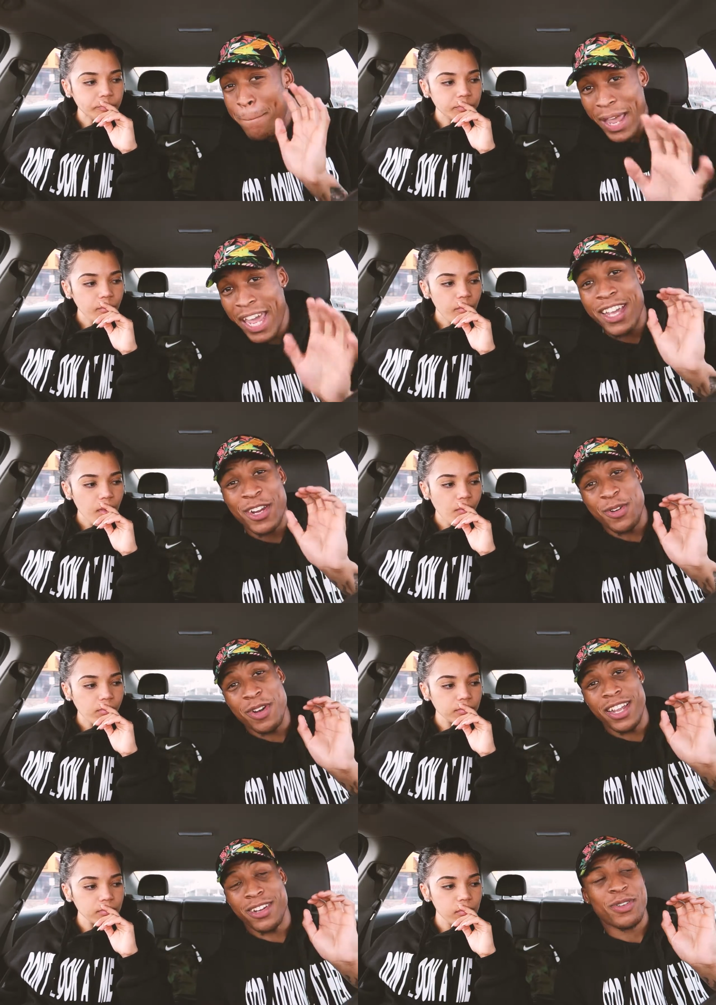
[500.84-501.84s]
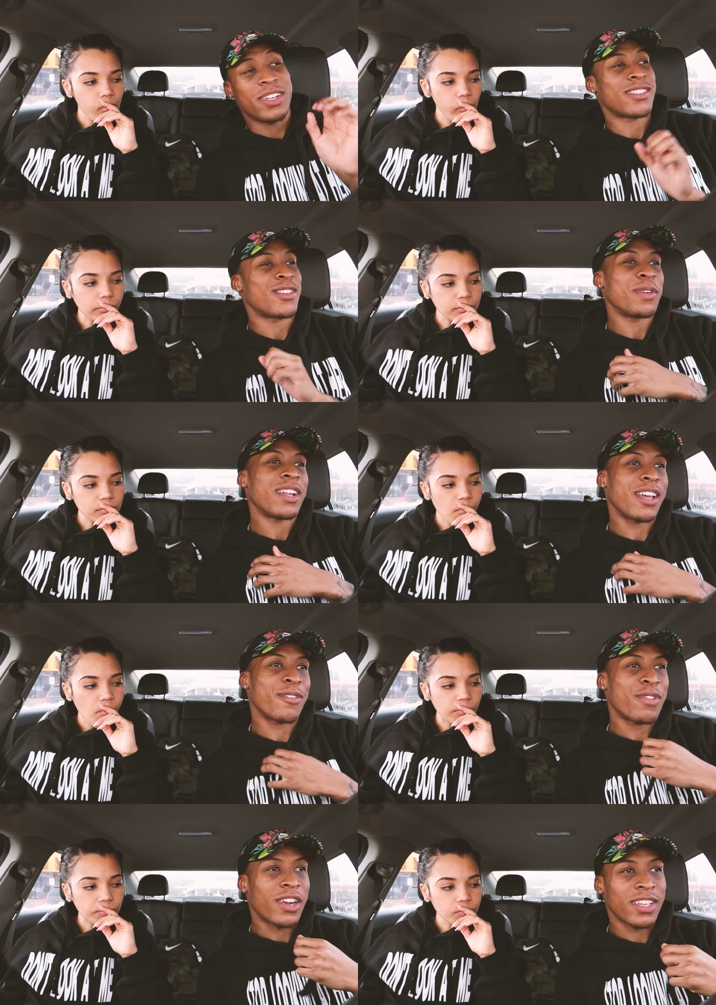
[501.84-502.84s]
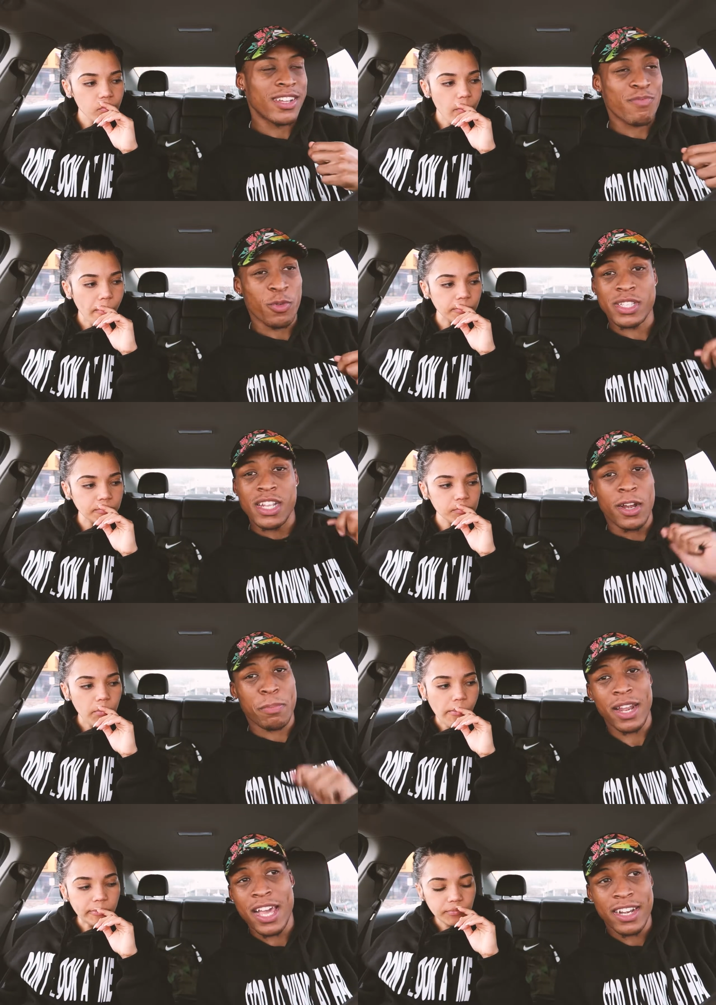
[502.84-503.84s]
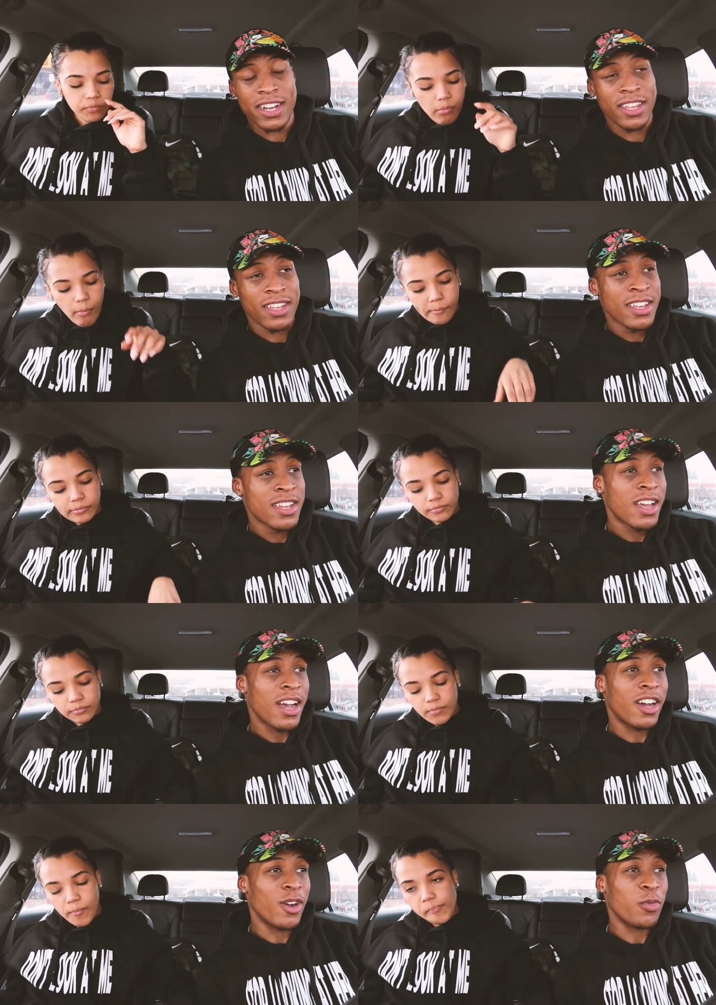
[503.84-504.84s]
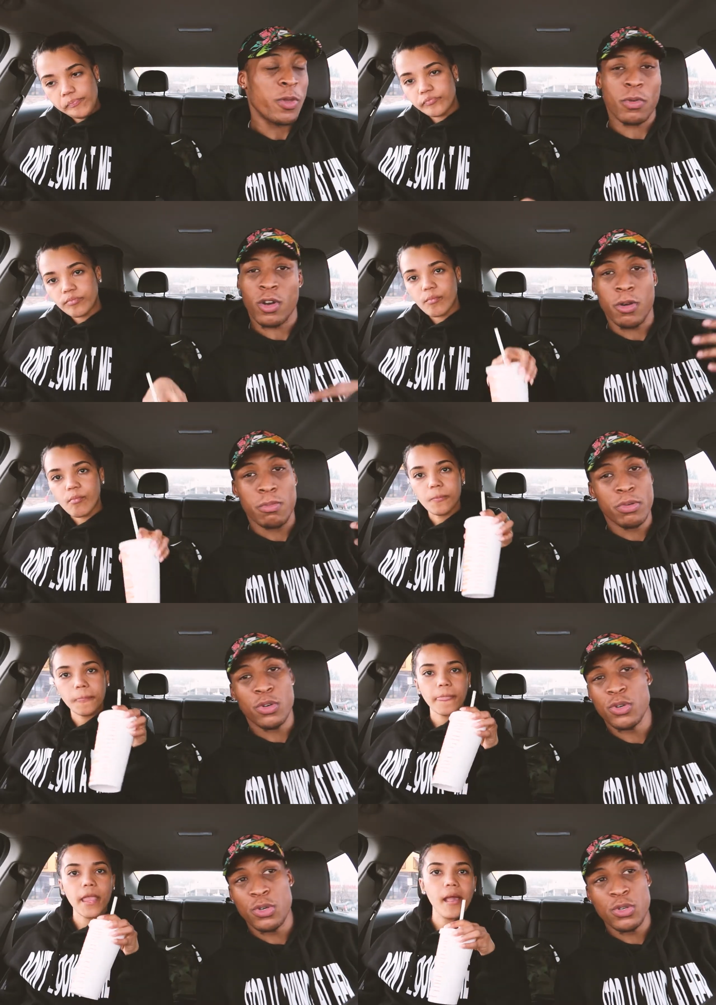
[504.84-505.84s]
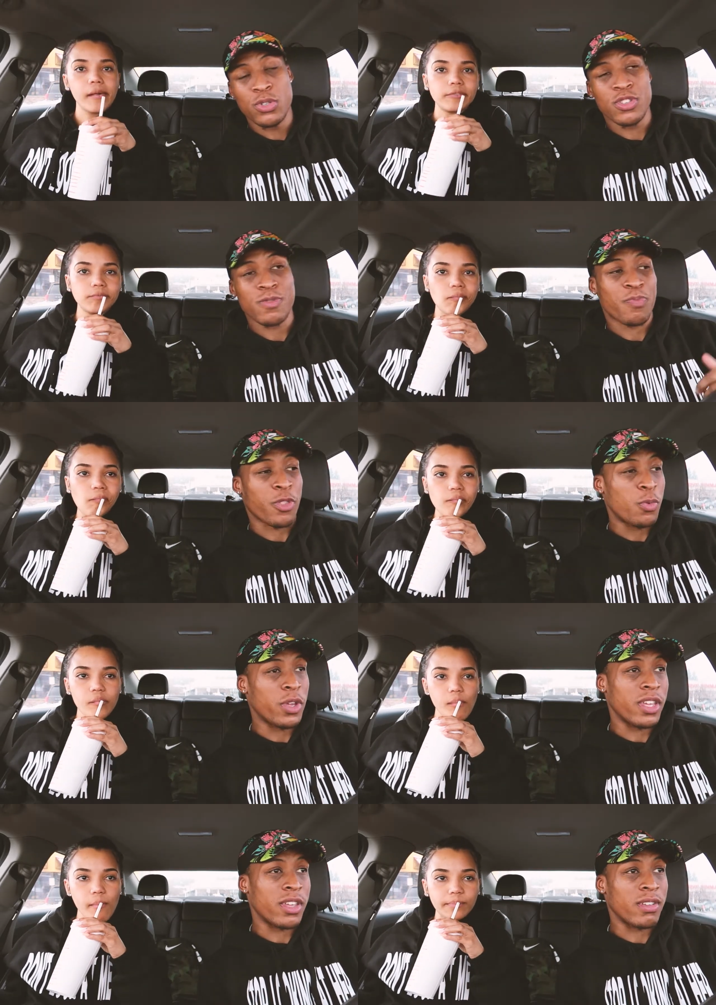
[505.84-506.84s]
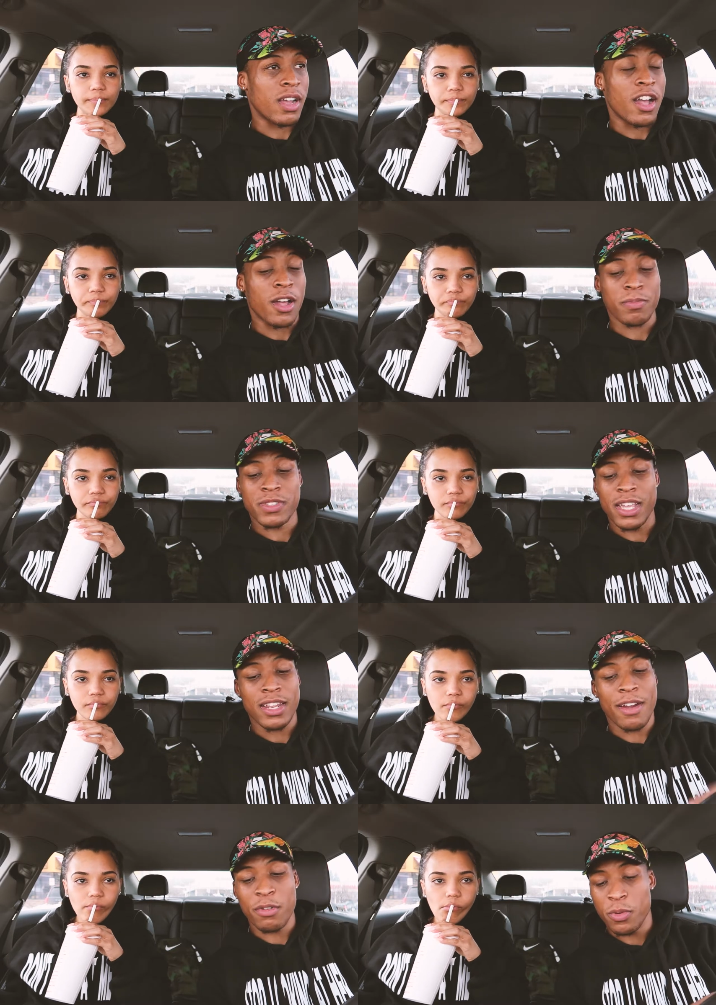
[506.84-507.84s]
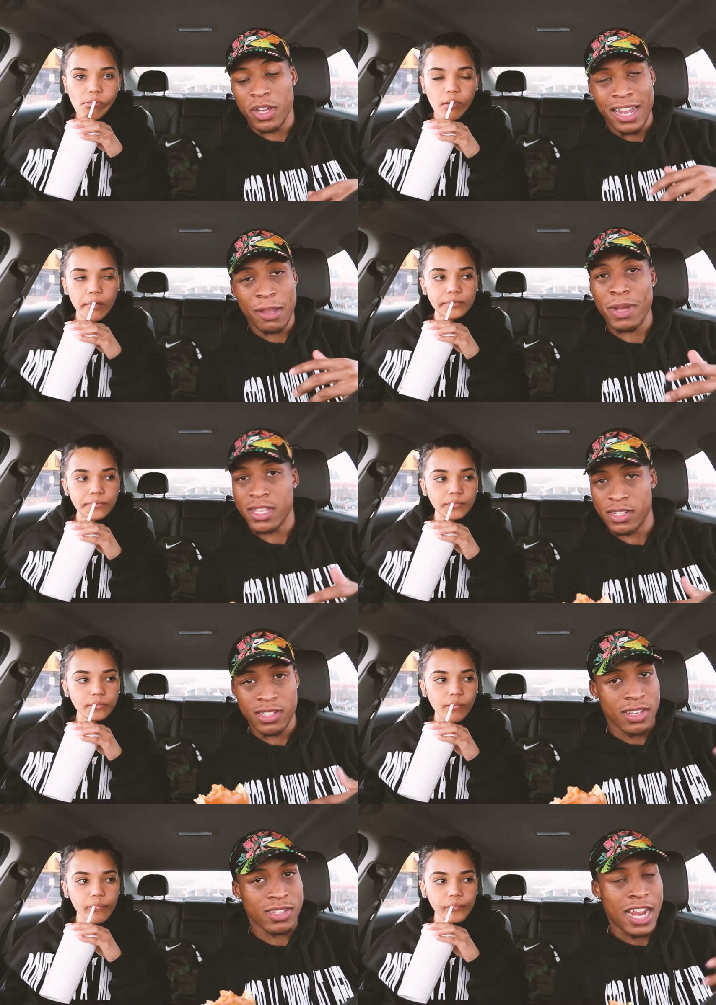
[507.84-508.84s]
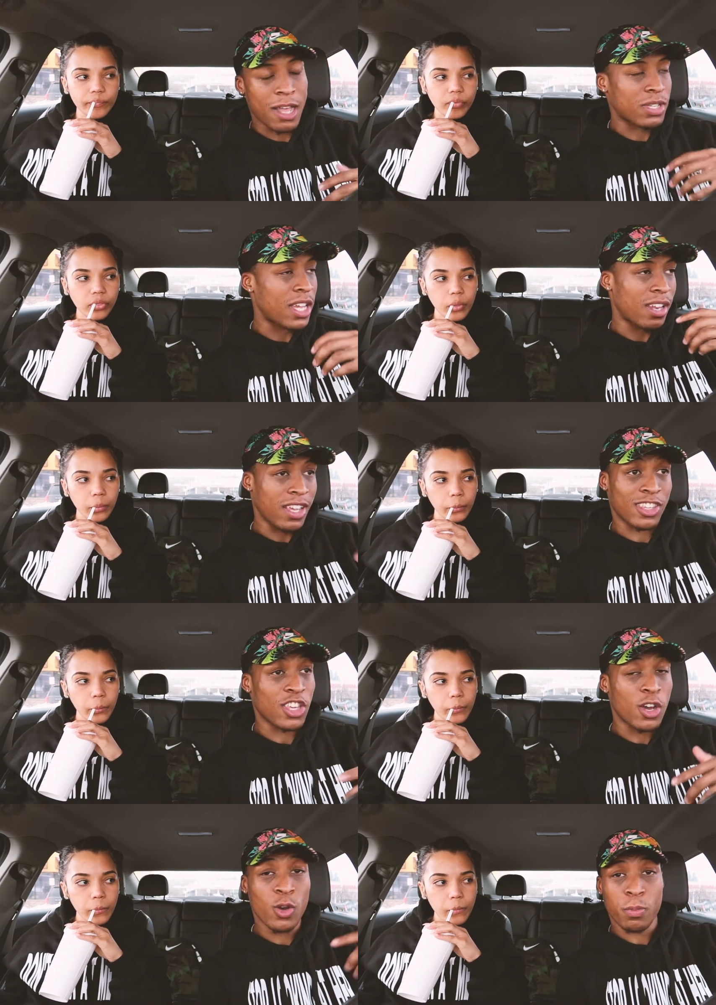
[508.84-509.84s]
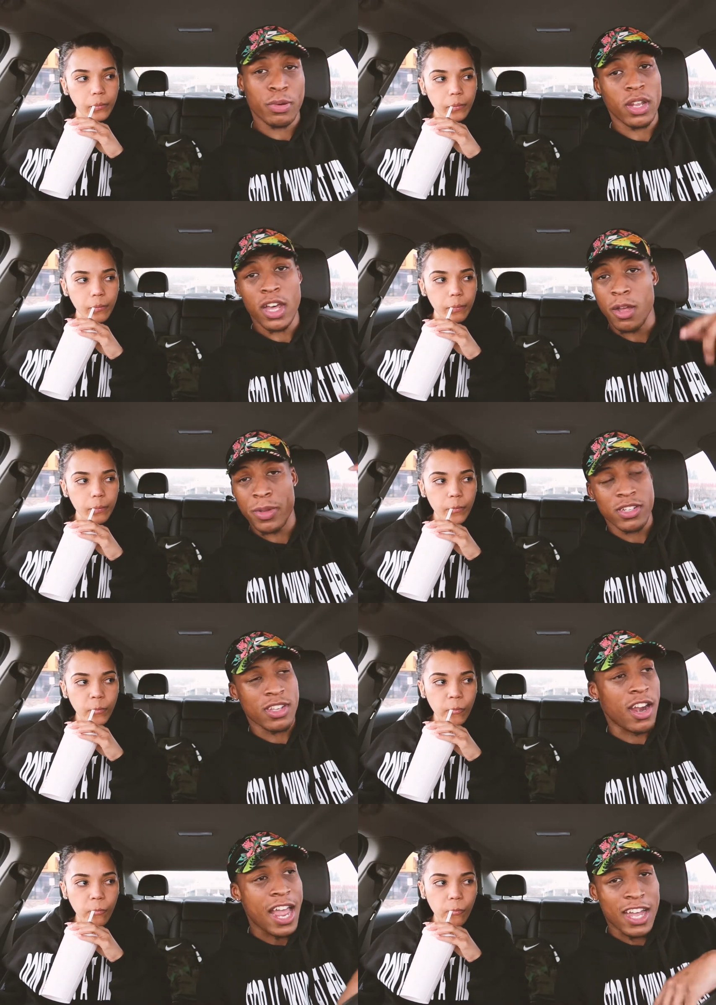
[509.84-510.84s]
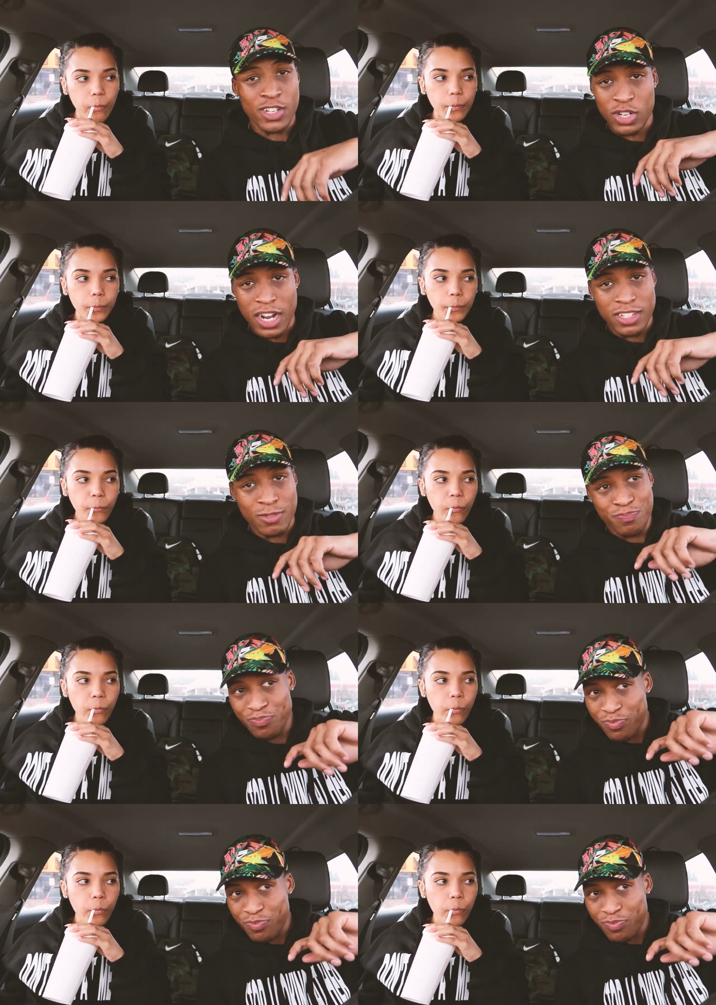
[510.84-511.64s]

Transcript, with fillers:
Speaker 1: banger right quick. So we like, fuck it. We started planning it. Um, we bought bulls. We um, sent everyone like messages on Snapchat, like, yo, pull up. Here's our address